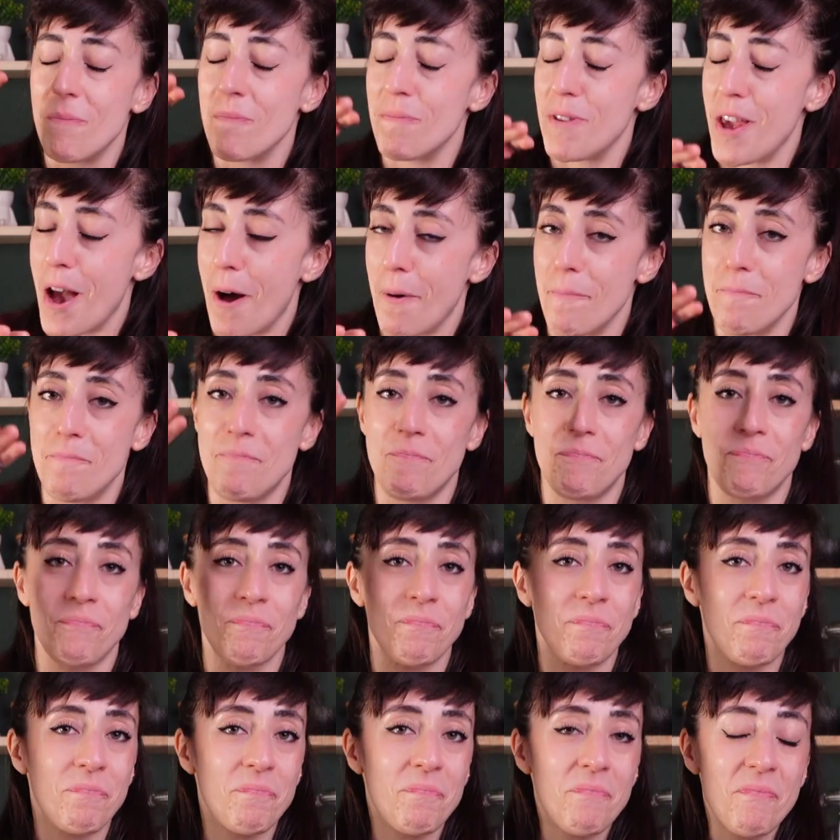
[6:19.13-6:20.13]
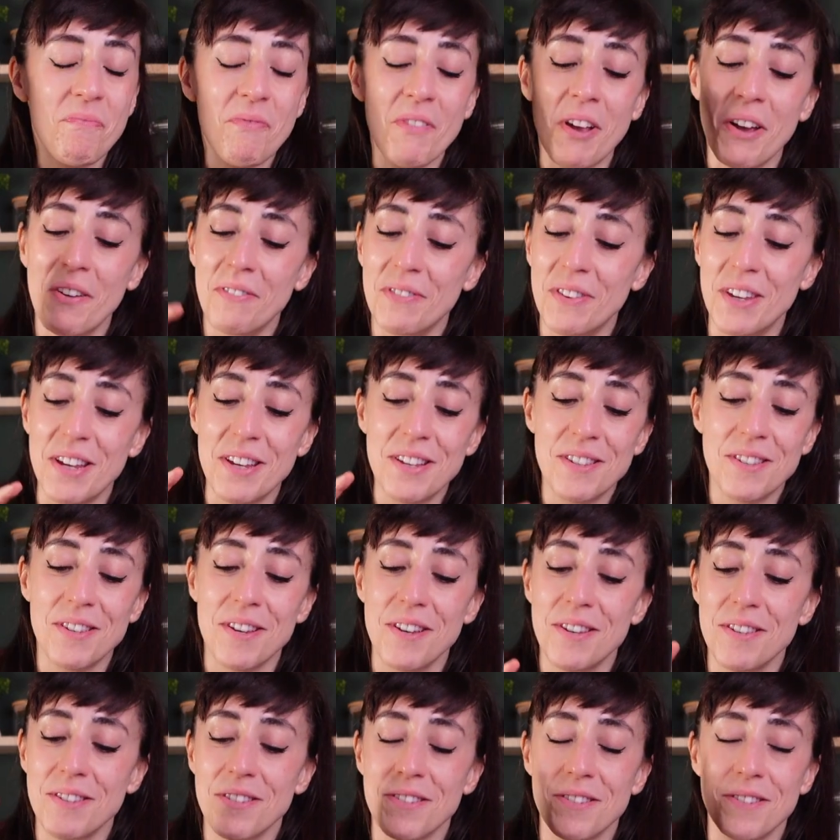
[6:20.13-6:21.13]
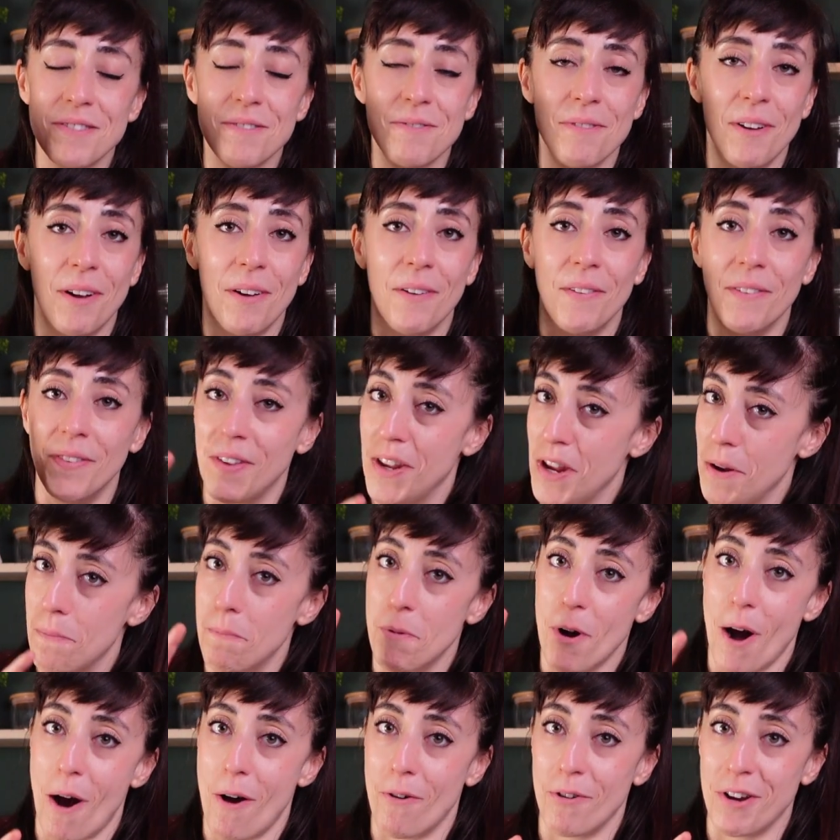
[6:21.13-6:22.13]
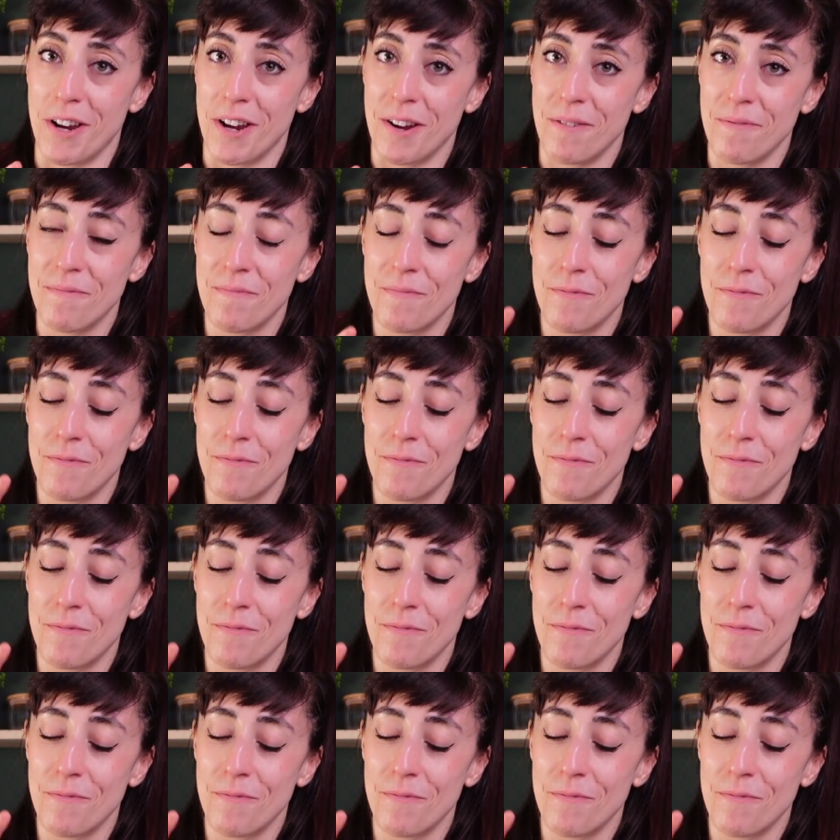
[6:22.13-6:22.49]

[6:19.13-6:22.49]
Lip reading: Yeah, this is the brownie.